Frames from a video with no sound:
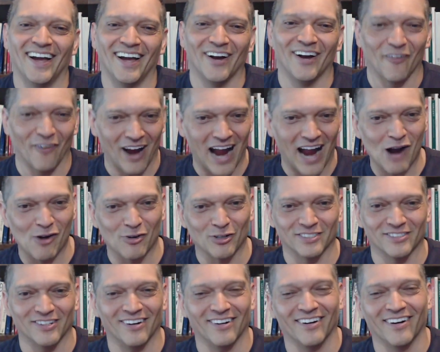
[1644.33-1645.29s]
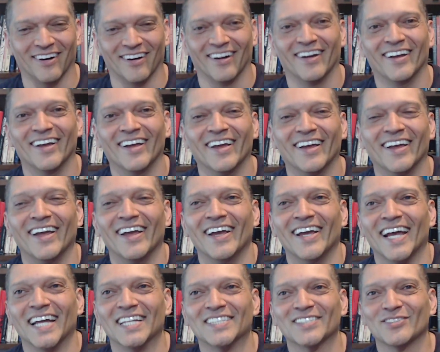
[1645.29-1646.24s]
or ours are,
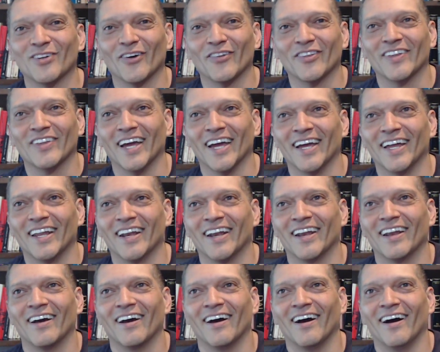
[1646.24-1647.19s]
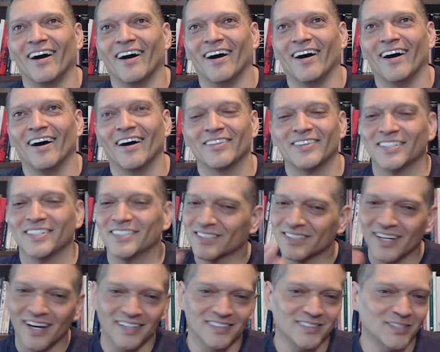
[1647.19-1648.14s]
and so then they just
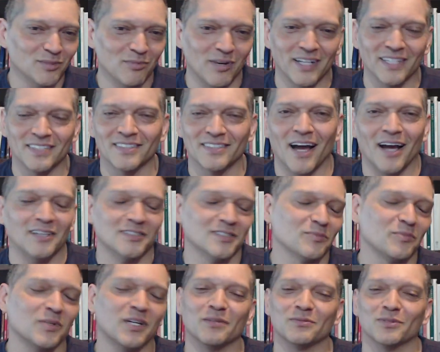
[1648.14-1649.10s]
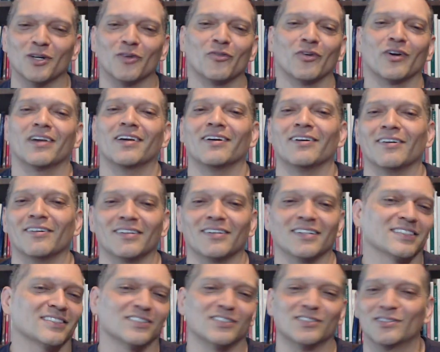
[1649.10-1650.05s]
cut too many times. It becomes overkill, and
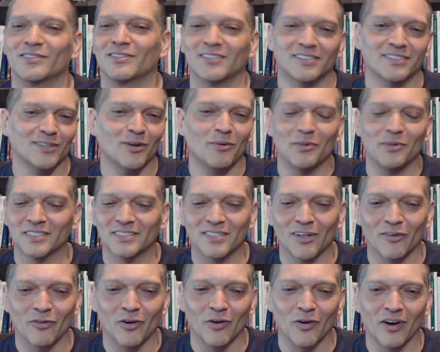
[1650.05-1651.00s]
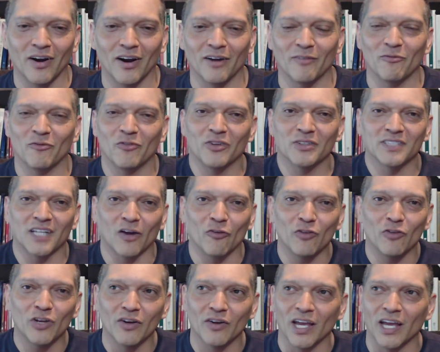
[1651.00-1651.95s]
there's just so much stuff going on. It feels like a
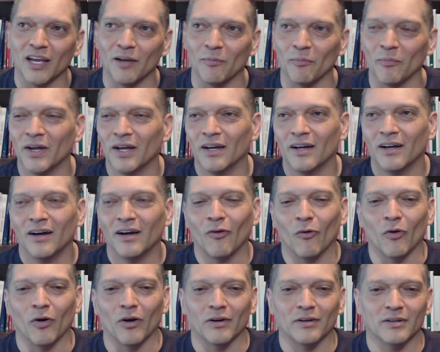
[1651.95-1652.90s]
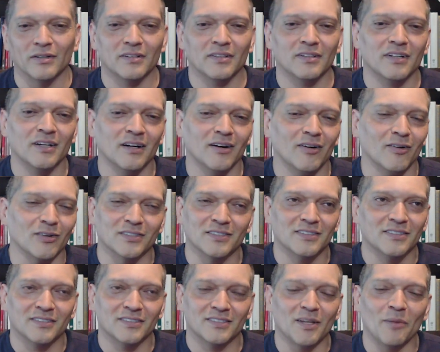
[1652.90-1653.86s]
video game, or
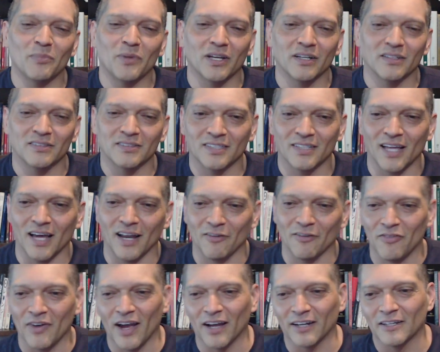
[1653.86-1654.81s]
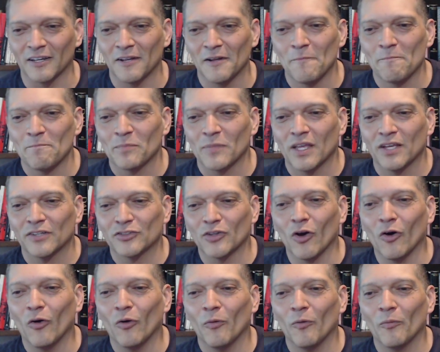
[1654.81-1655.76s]
something to that effect.
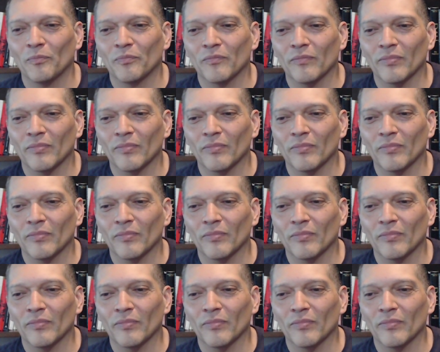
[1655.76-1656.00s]
So